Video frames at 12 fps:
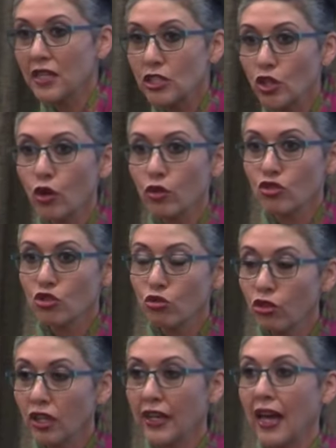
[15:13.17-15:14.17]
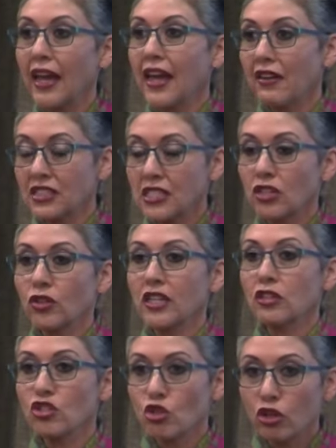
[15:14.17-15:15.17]
me to go to school, and I have a degree
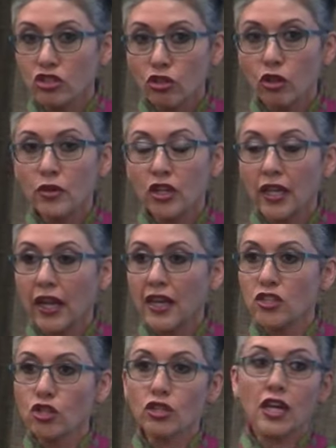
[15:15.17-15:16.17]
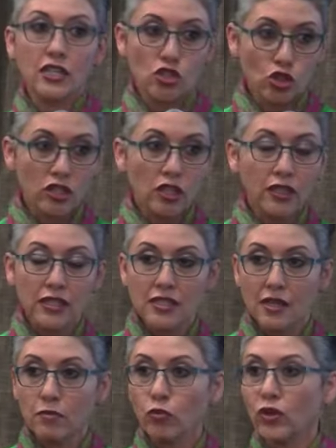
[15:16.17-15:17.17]
in social communication and
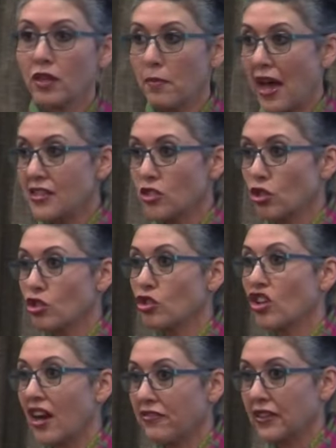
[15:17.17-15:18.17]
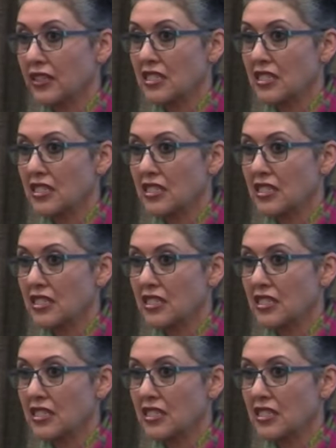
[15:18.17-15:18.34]
journalism with a master's on graphic